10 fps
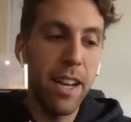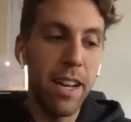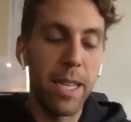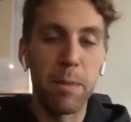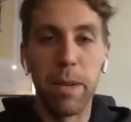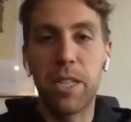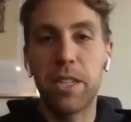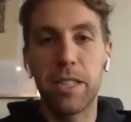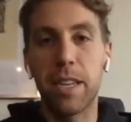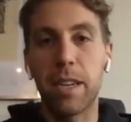as much
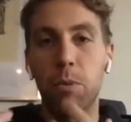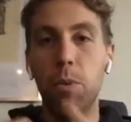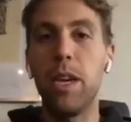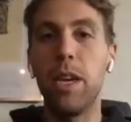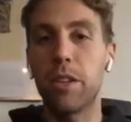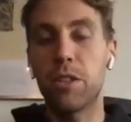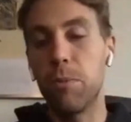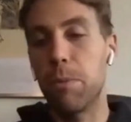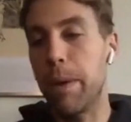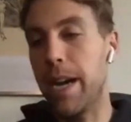as like we are
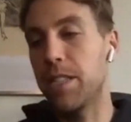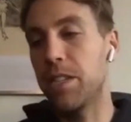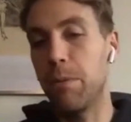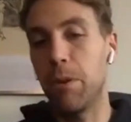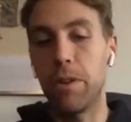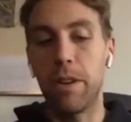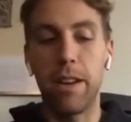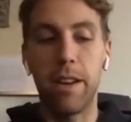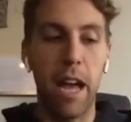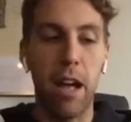super passionate about
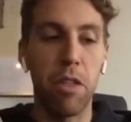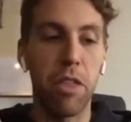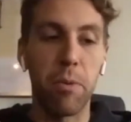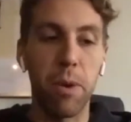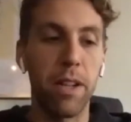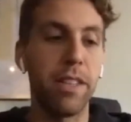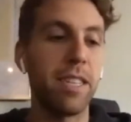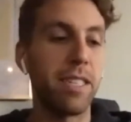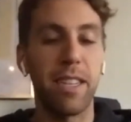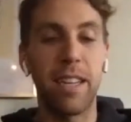health and
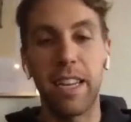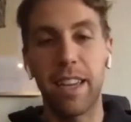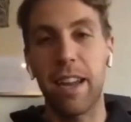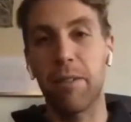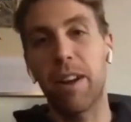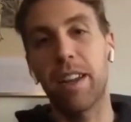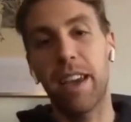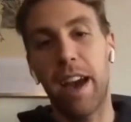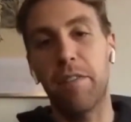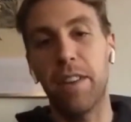wellness and getting rid of
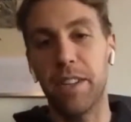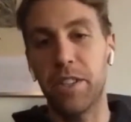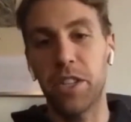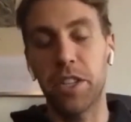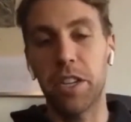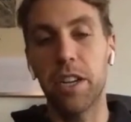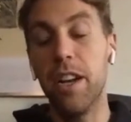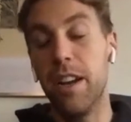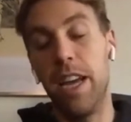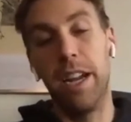caffeine and sugar,
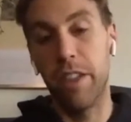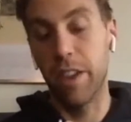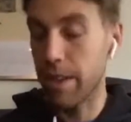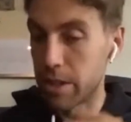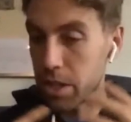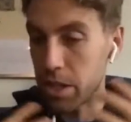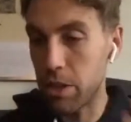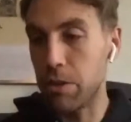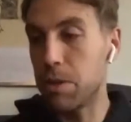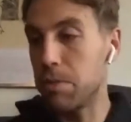and I think that there's a
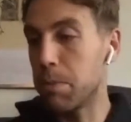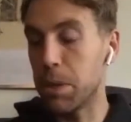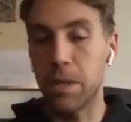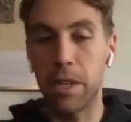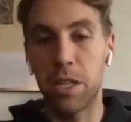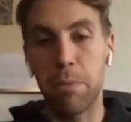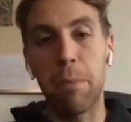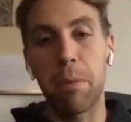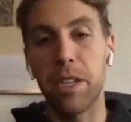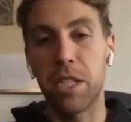huge percentage of the
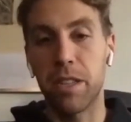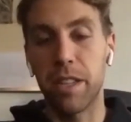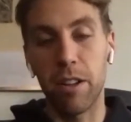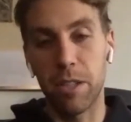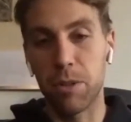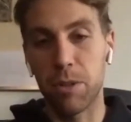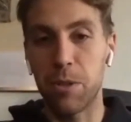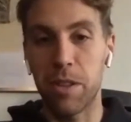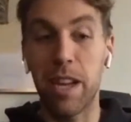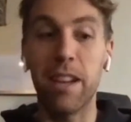population that also
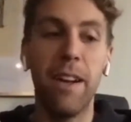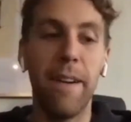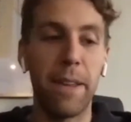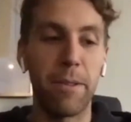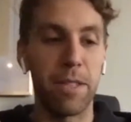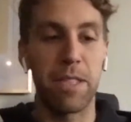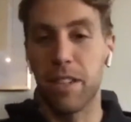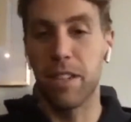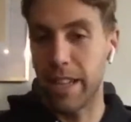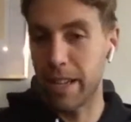agrees with that, there are
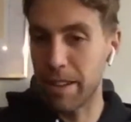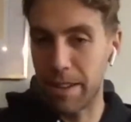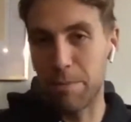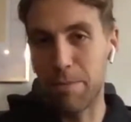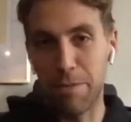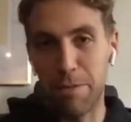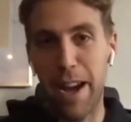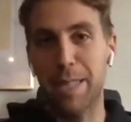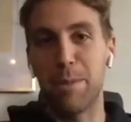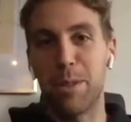still like a
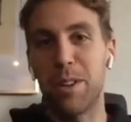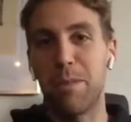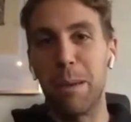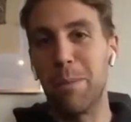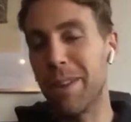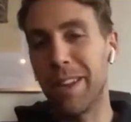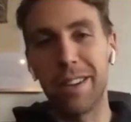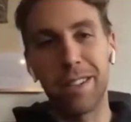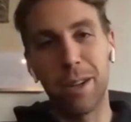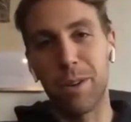vast majority of people that
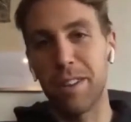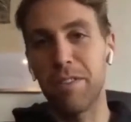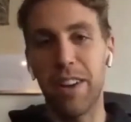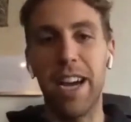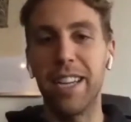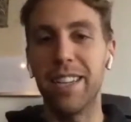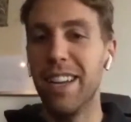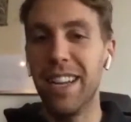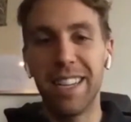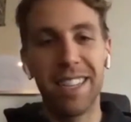are totally fine
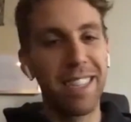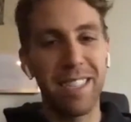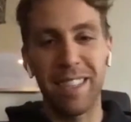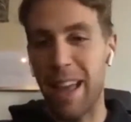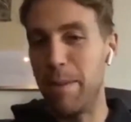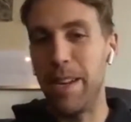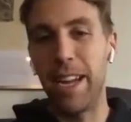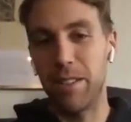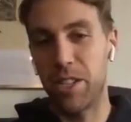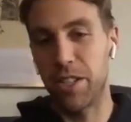slamming
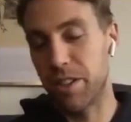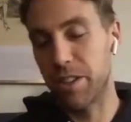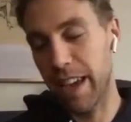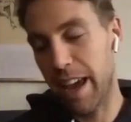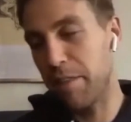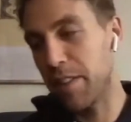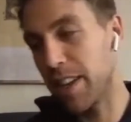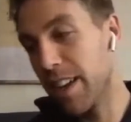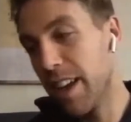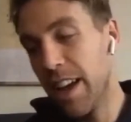down sugar and
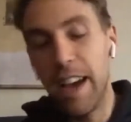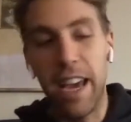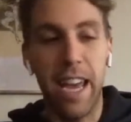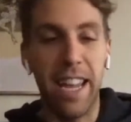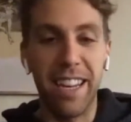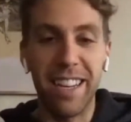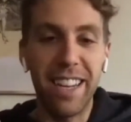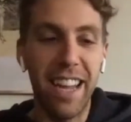caffeine. And